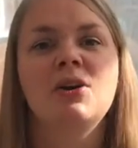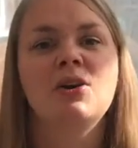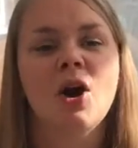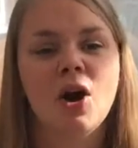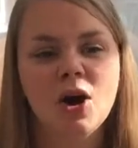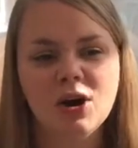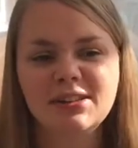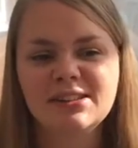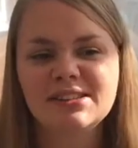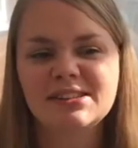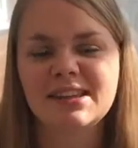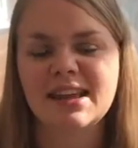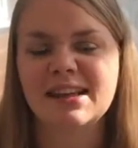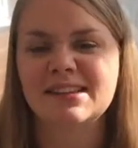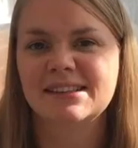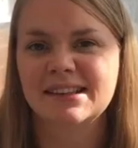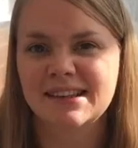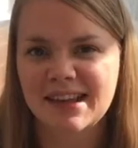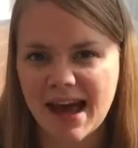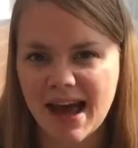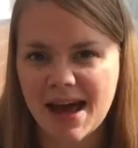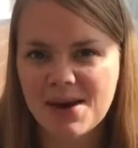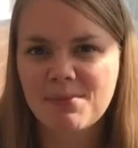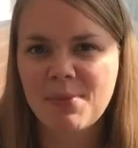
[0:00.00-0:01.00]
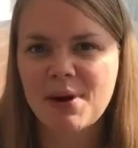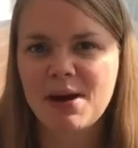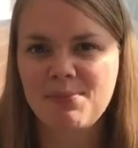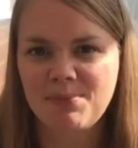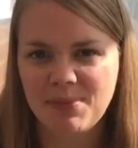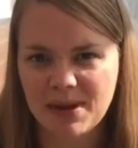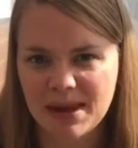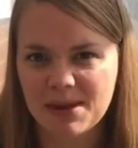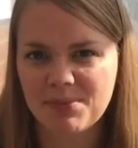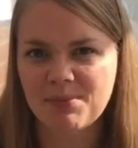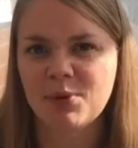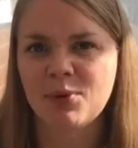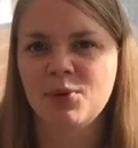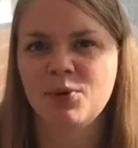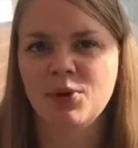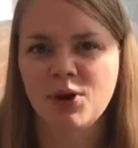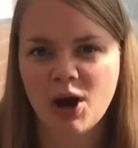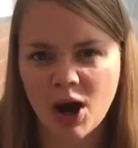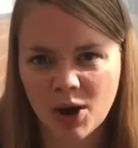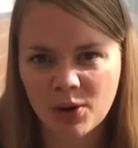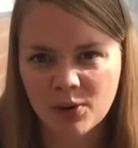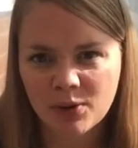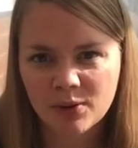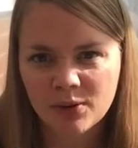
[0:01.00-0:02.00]
God says, let my people
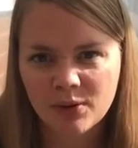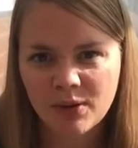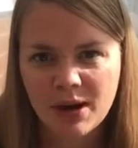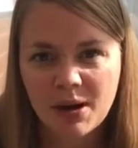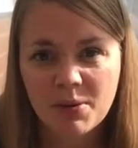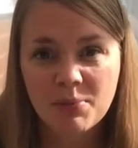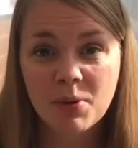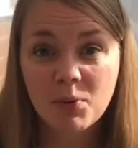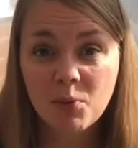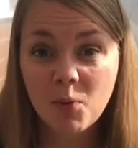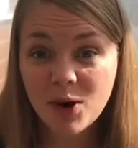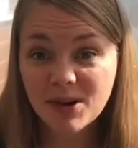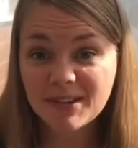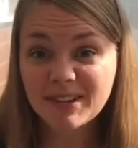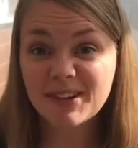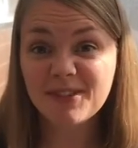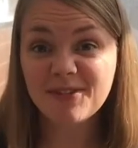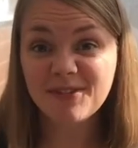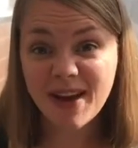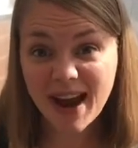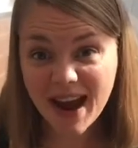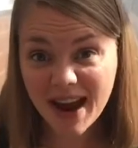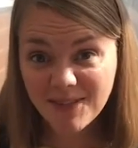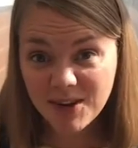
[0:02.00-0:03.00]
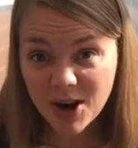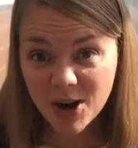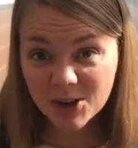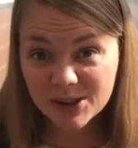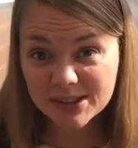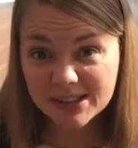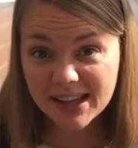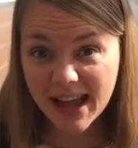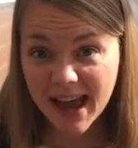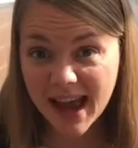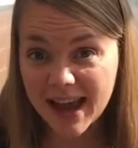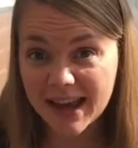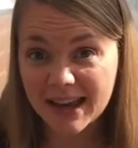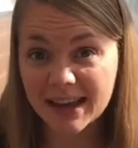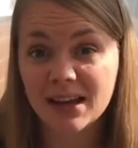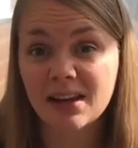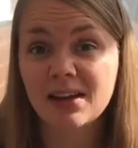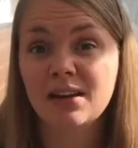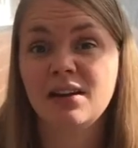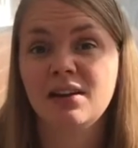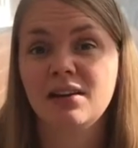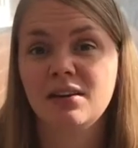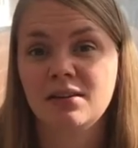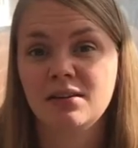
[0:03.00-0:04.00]
go. But what did Pharaoh say?
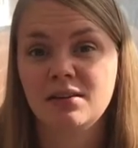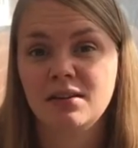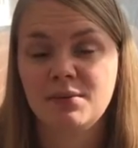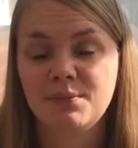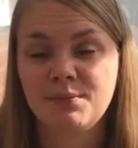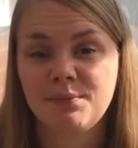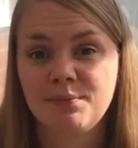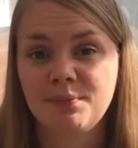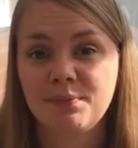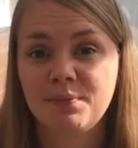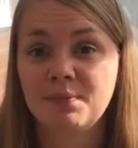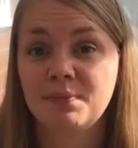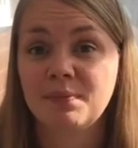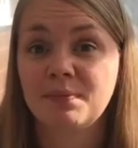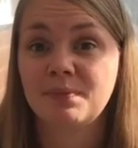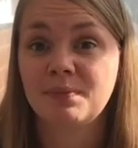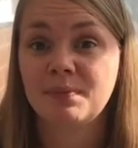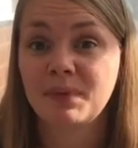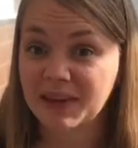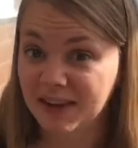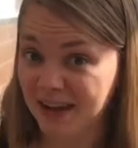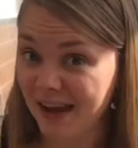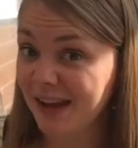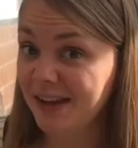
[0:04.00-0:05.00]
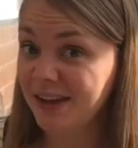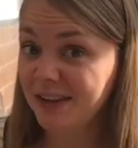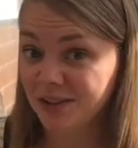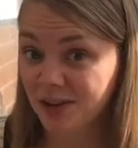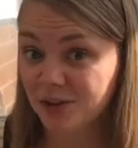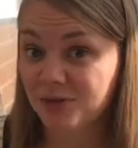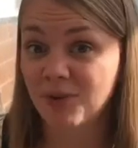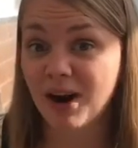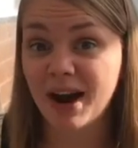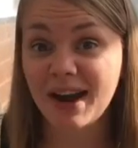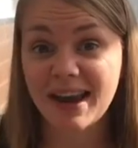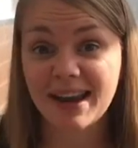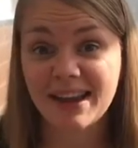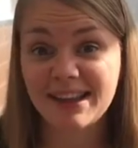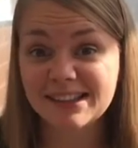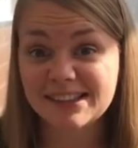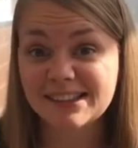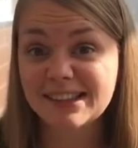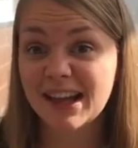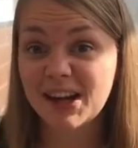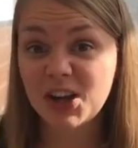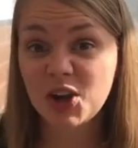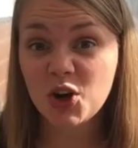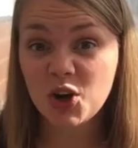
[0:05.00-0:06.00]
Yeah, you're right. He
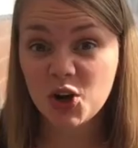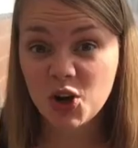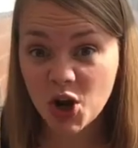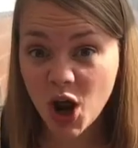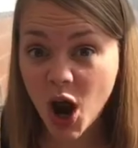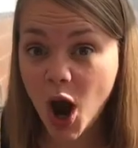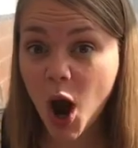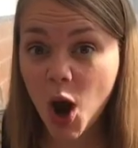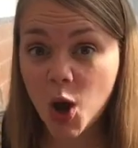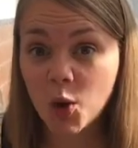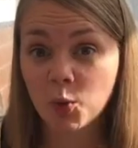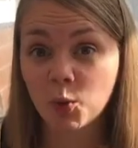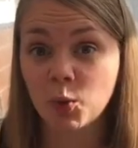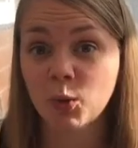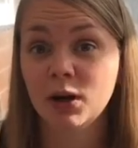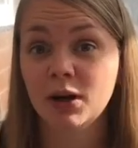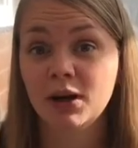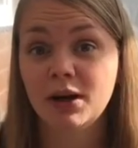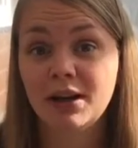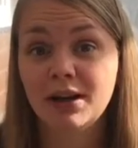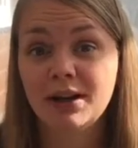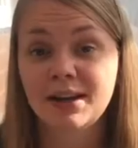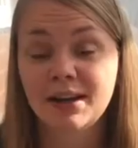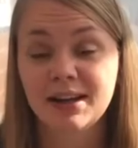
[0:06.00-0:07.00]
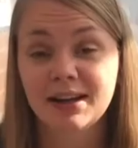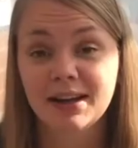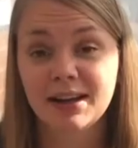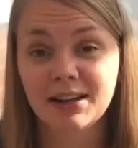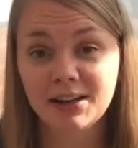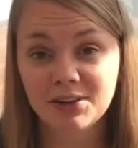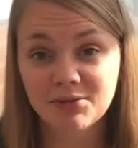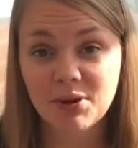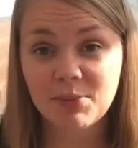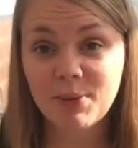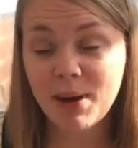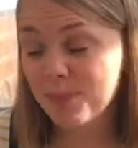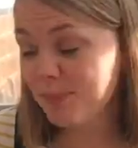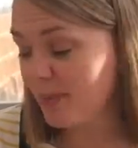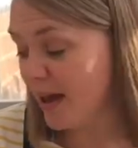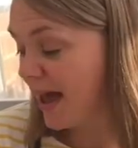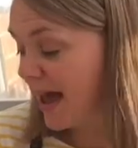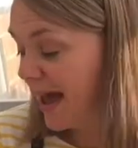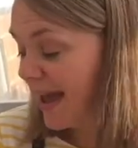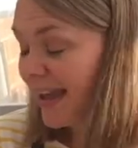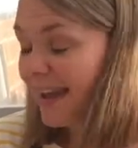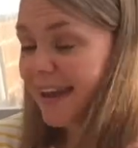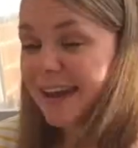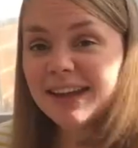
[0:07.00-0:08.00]
said, no. Can you remember?
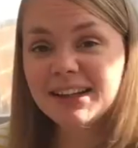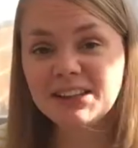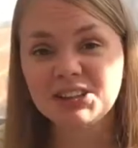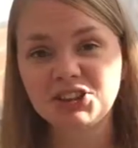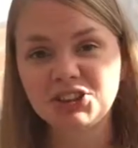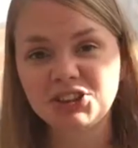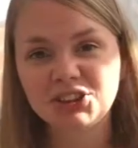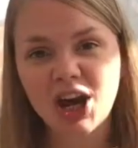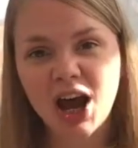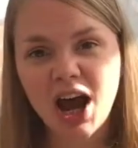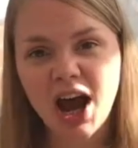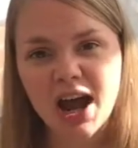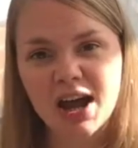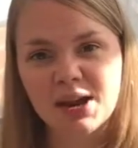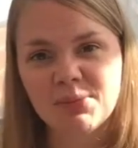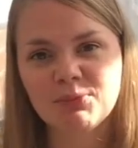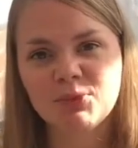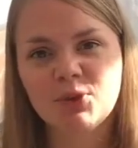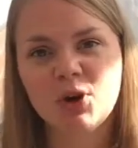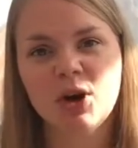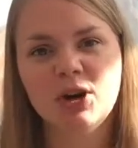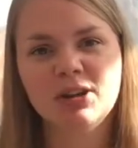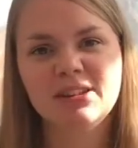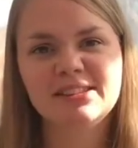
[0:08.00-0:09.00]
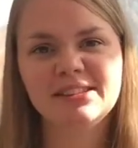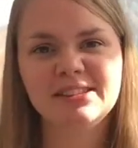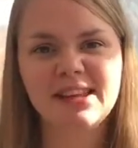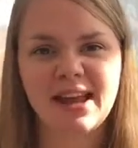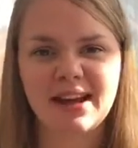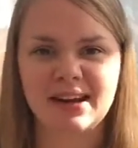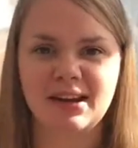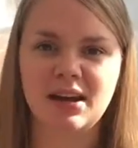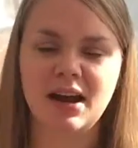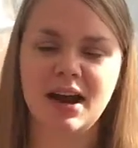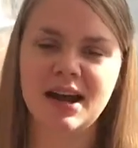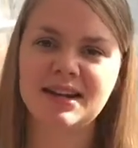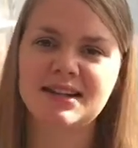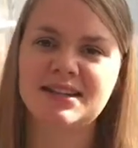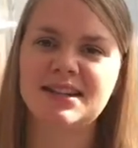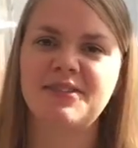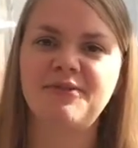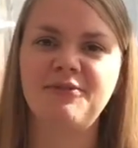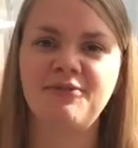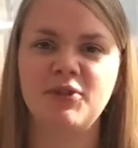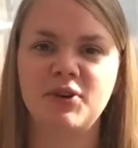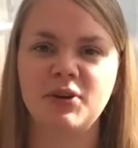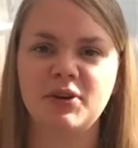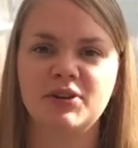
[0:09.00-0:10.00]
Each time God sent a
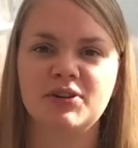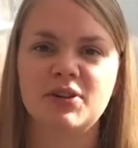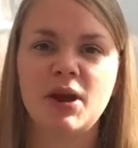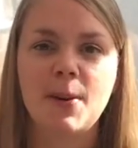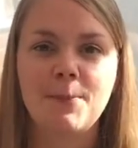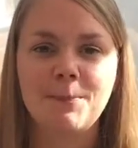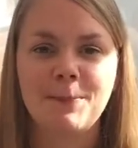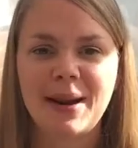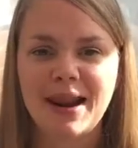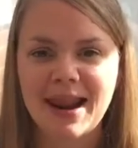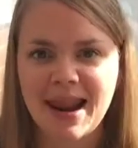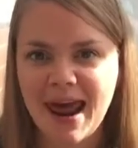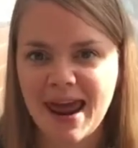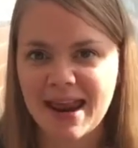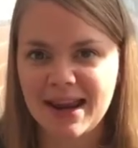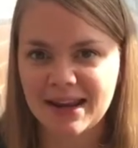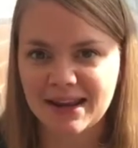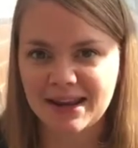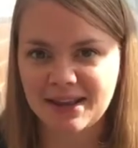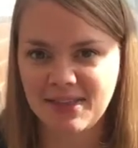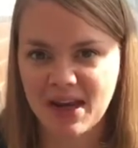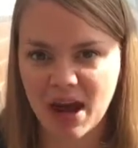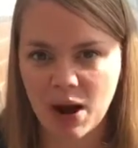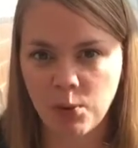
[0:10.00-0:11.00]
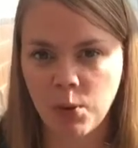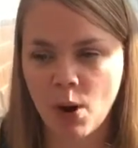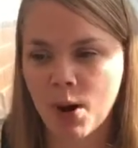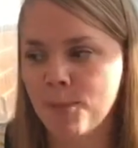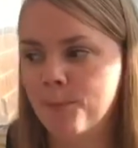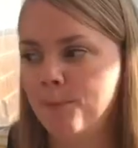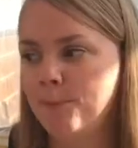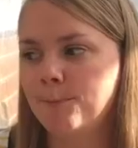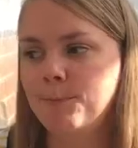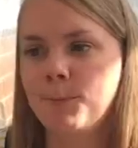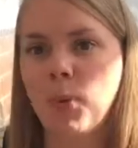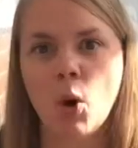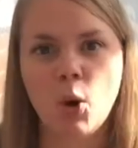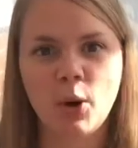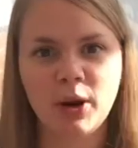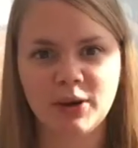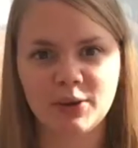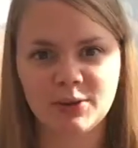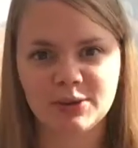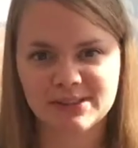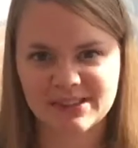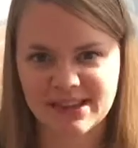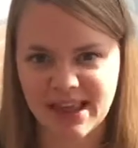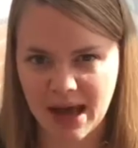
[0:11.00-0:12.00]
different plague, there were
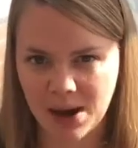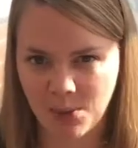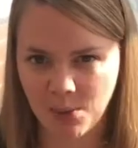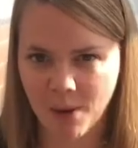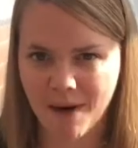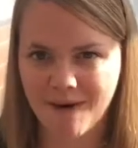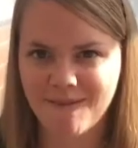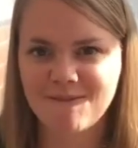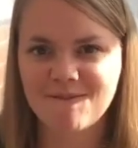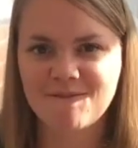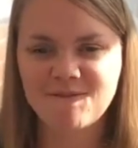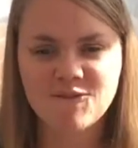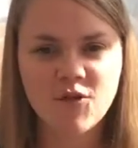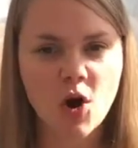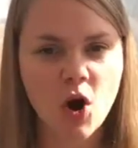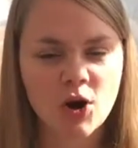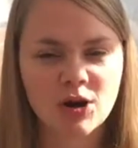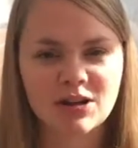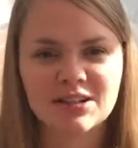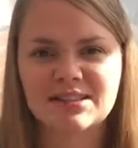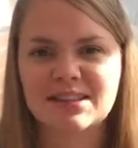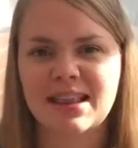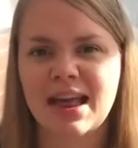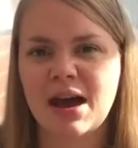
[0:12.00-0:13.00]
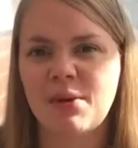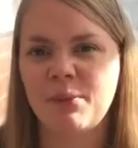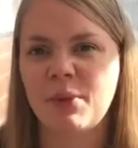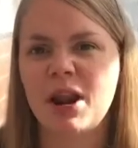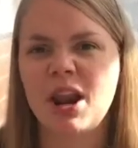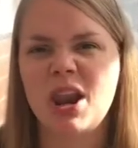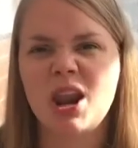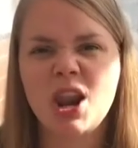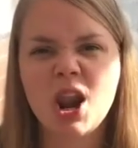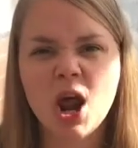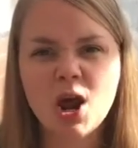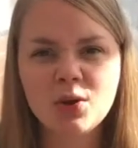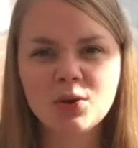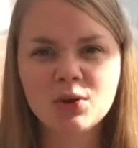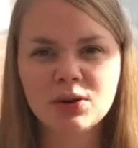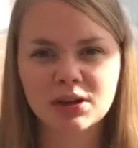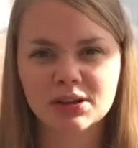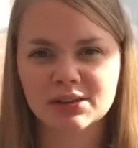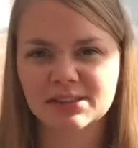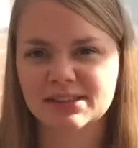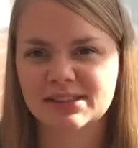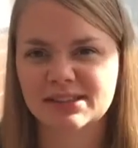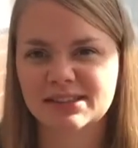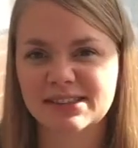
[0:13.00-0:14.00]
boils, there were frogs, there were
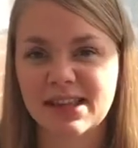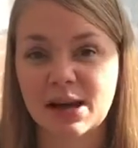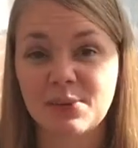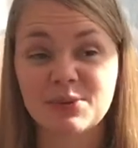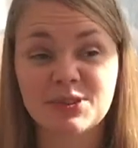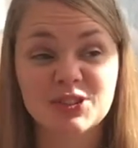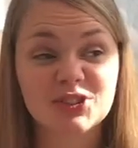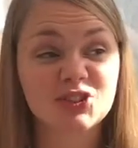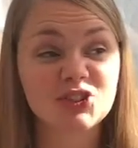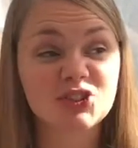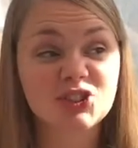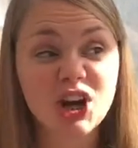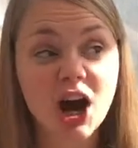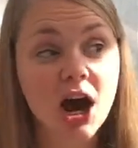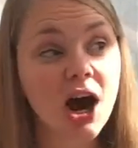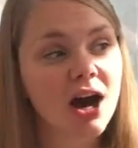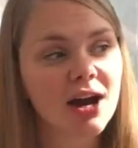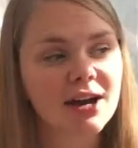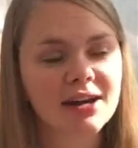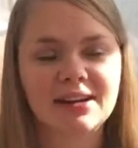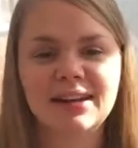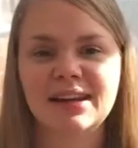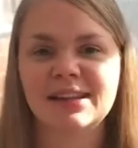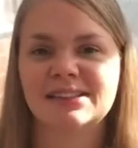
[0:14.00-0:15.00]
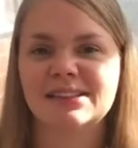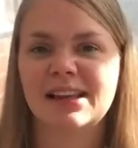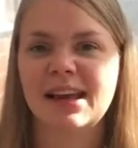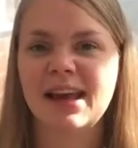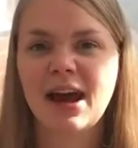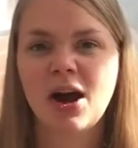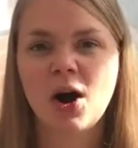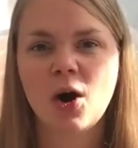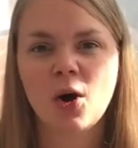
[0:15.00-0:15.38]
locusts, there was darkness,